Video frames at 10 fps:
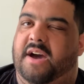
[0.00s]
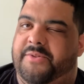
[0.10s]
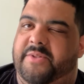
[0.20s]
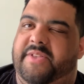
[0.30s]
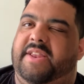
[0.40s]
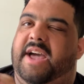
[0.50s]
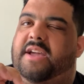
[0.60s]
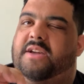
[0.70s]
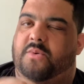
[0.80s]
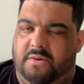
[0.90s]
other than
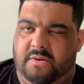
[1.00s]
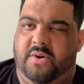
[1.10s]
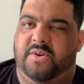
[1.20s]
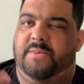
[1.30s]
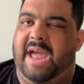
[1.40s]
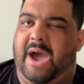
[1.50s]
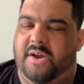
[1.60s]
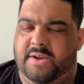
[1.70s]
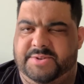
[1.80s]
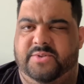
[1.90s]
like Cuarón and how
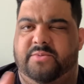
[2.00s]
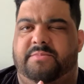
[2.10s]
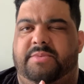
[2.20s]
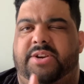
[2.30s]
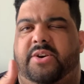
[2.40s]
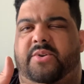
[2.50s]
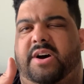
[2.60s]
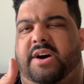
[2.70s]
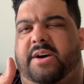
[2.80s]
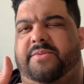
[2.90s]
I assume, you
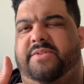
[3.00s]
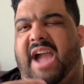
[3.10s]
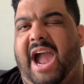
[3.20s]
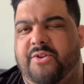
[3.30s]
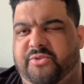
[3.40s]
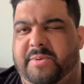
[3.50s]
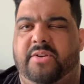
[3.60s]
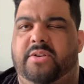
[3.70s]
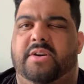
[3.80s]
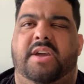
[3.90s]
know, The Irishman
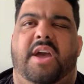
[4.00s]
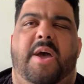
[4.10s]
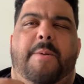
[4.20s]
will look,